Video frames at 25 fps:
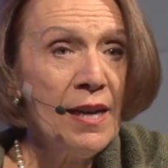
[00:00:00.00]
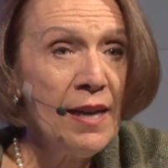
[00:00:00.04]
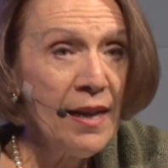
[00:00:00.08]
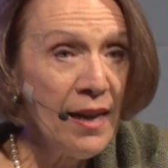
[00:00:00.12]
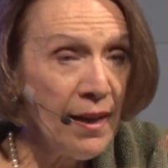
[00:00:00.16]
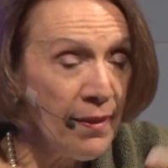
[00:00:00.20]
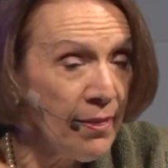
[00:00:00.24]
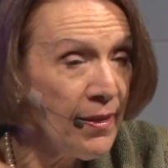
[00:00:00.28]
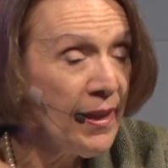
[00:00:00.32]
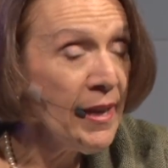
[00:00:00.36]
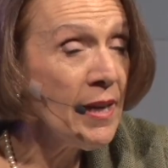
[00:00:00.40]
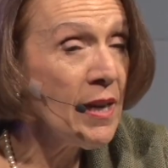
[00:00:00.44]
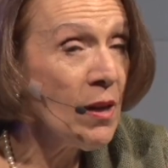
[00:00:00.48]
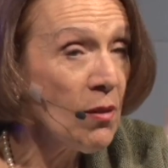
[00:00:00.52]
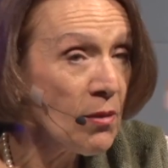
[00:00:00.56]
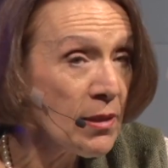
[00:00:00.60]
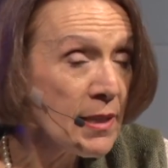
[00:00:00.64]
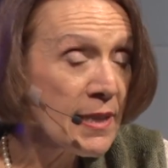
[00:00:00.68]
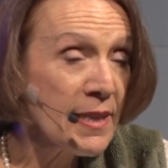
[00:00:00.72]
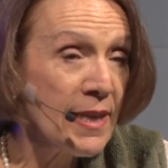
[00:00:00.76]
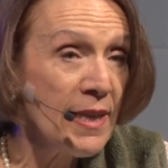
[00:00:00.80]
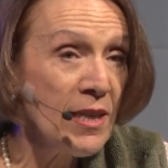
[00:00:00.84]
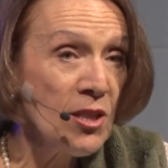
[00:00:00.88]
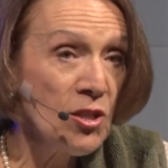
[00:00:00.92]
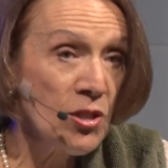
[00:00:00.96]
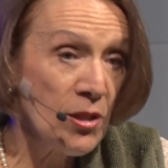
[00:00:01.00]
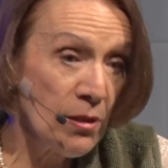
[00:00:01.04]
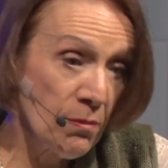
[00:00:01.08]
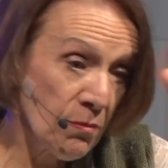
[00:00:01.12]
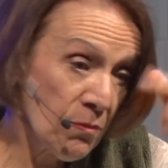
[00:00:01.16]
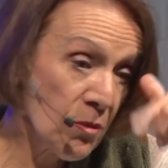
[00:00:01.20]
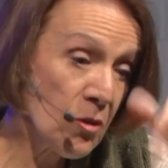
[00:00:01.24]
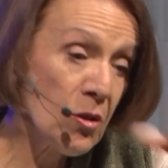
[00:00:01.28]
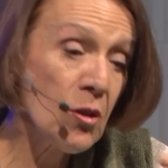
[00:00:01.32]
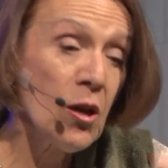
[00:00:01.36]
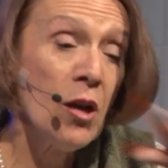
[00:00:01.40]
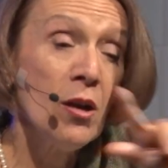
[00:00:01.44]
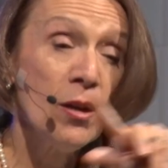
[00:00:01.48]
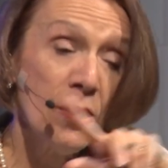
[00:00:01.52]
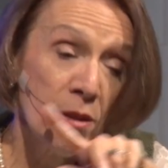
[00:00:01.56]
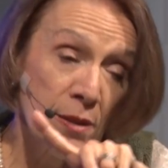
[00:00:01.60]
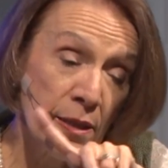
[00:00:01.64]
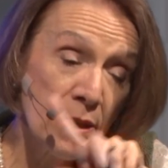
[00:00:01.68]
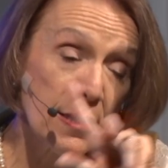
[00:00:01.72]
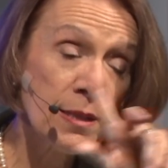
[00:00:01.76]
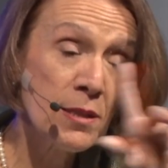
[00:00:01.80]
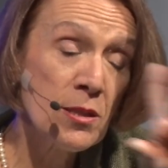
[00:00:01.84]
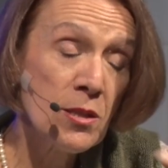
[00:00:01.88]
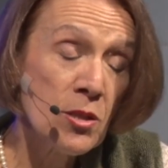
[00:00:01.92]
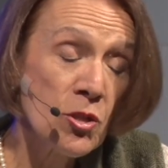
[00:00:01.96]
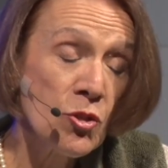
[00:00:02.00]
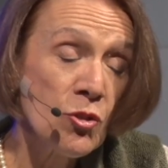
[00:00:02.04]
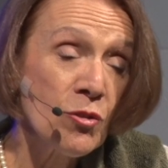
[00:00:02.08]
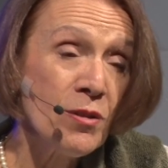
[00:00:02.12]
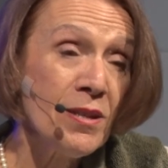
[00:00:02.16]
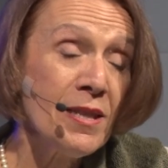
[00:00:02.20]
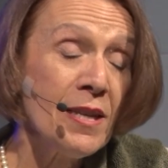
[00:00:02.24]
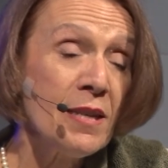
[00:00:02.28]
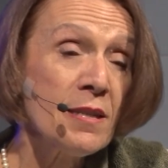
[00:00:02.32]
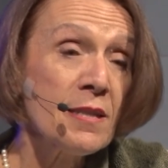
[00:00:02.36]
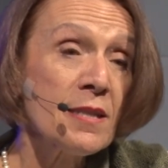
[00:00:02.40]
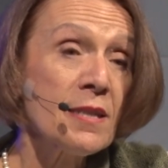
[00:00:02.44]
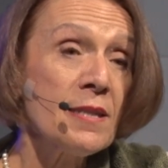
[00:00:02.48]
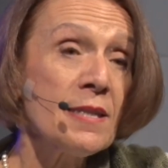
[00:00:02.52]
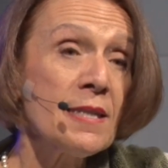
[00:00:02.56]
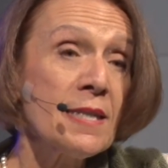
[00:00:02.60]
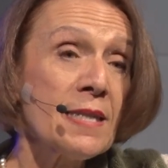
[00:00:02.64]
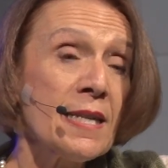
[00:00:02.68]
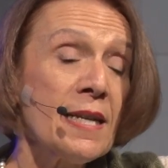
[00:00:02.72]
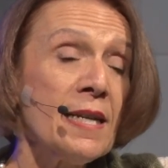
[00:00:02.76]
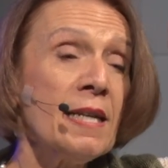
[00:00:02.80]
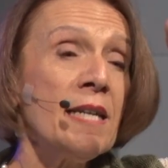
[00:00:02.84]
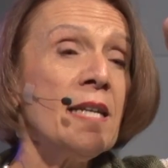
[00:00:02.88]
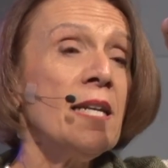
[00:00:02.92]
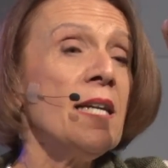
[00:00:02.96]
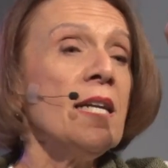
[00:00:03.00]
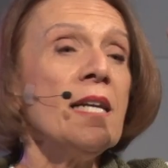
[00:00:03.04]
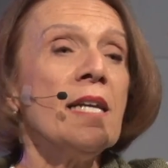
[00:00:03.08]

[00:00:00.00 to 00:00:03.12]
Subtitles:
And then I'll say to them, the story that I was going to say,